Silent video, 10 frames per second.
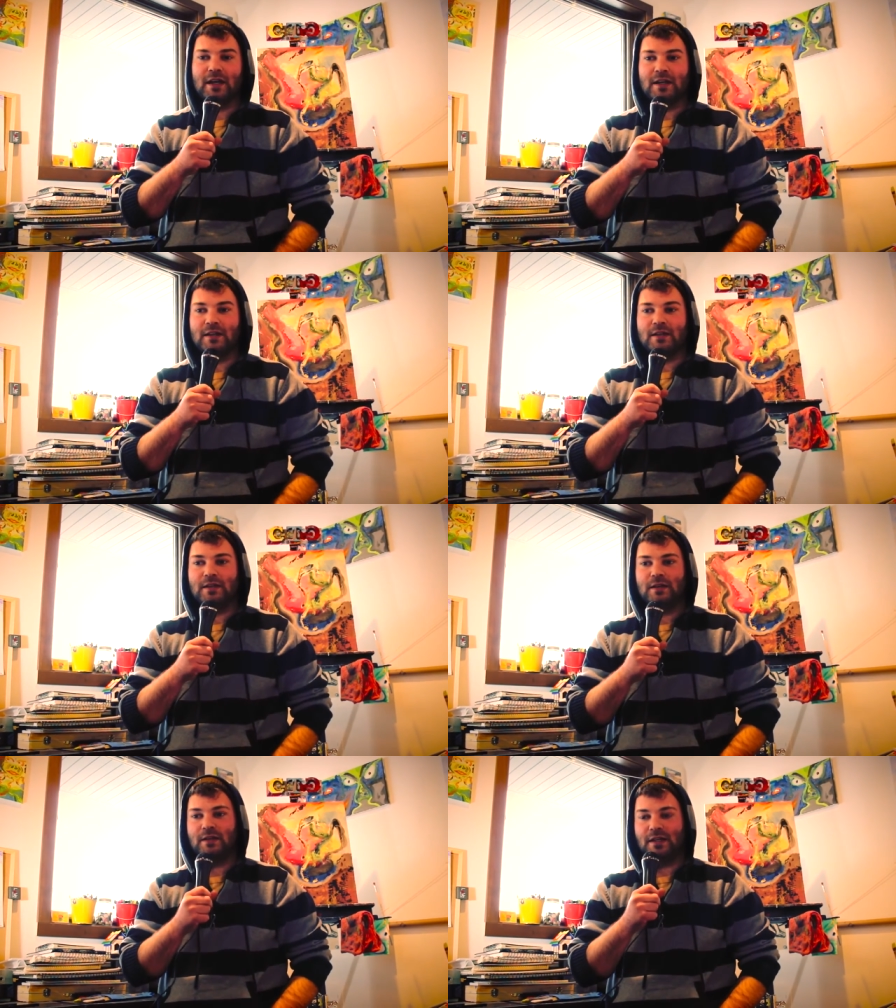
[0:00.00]

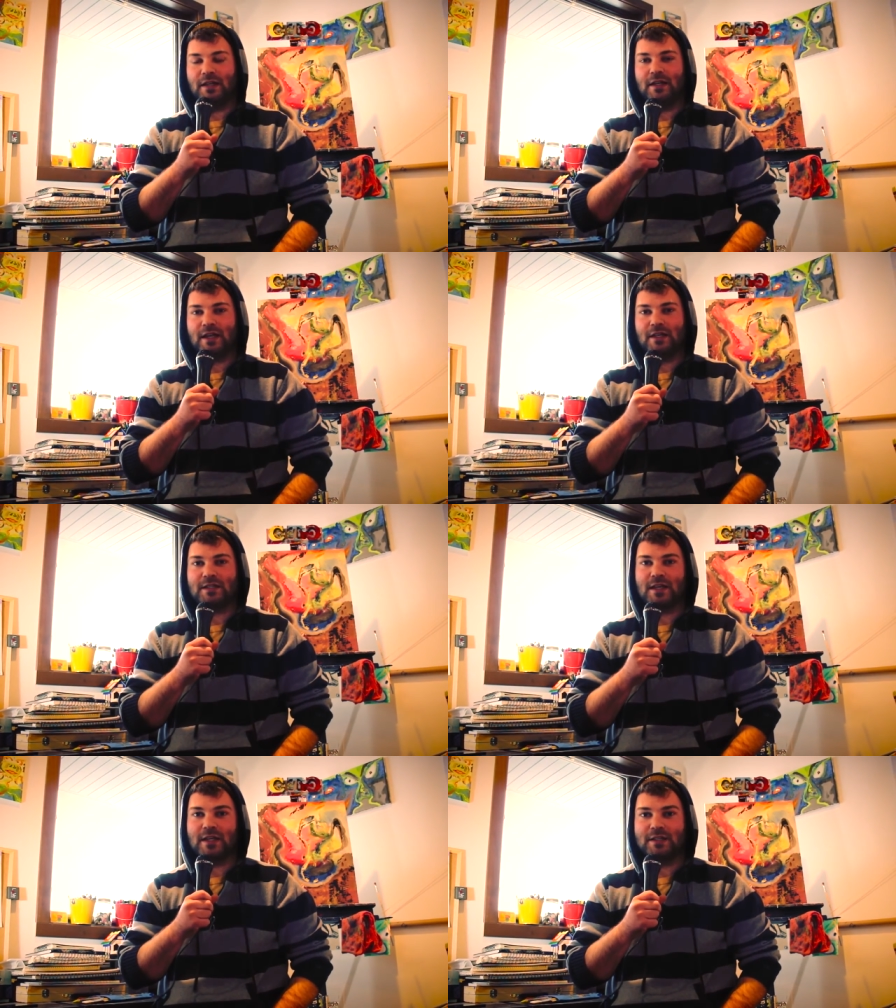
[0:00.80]
and
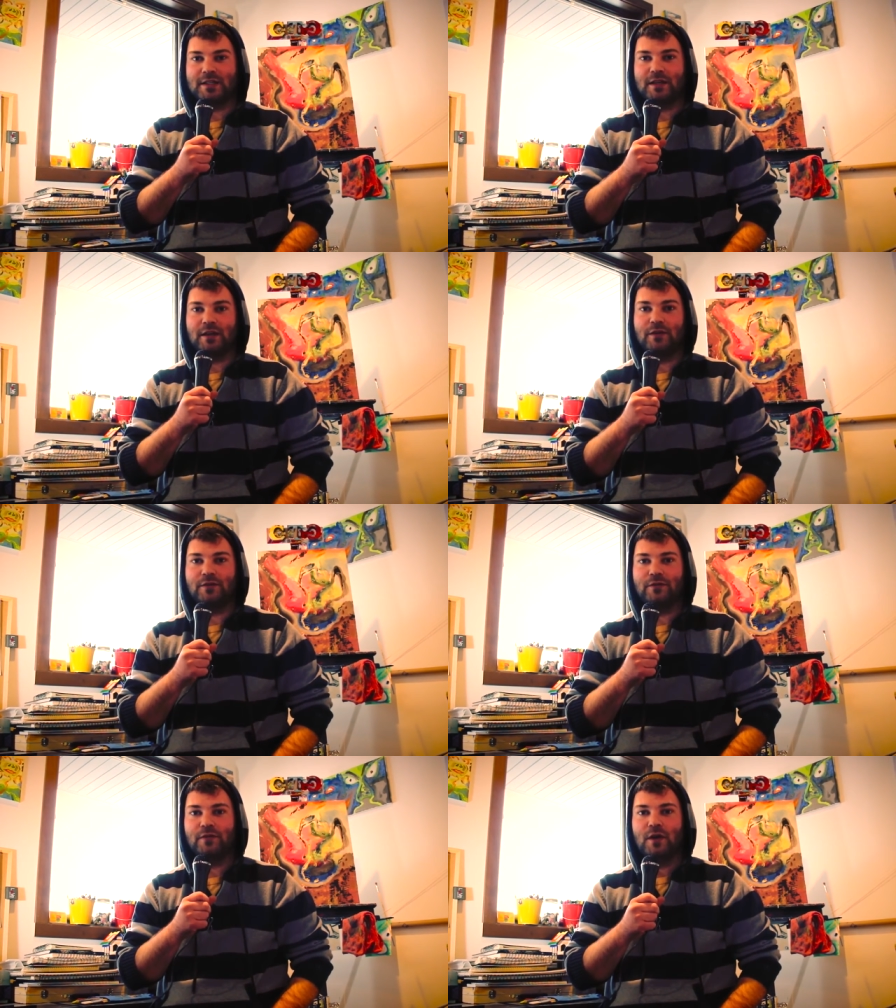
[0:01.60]
getting a sense
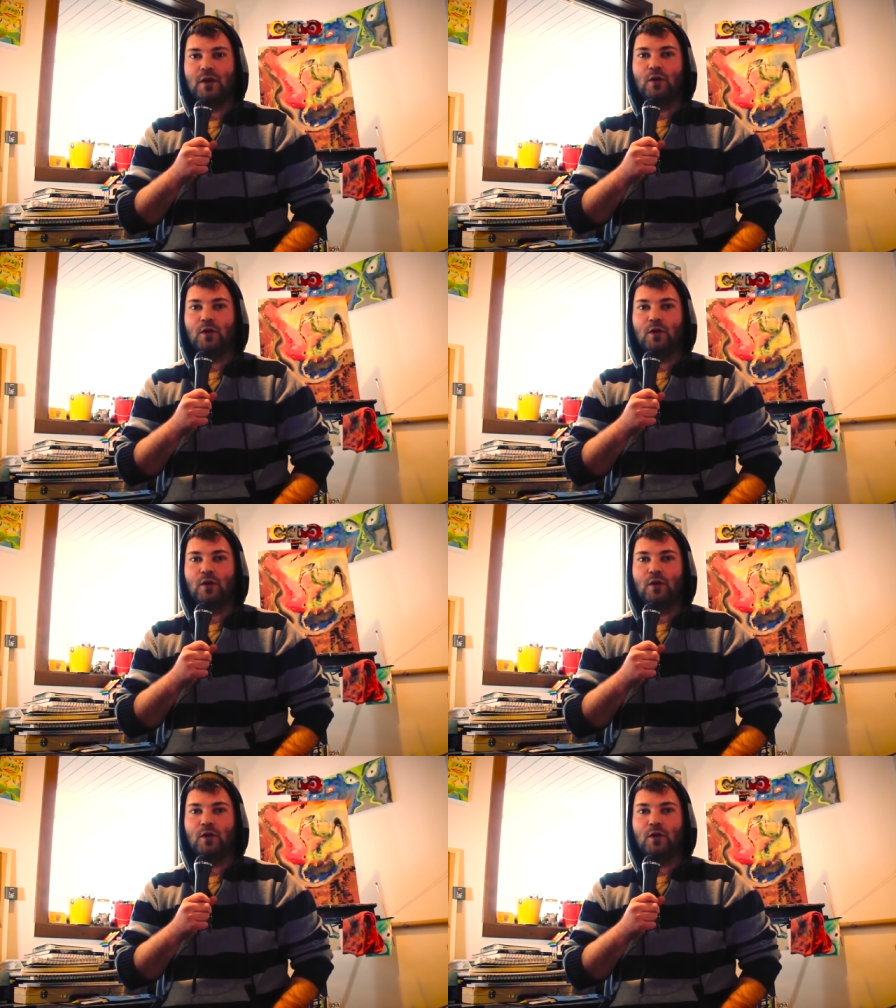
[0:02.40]
of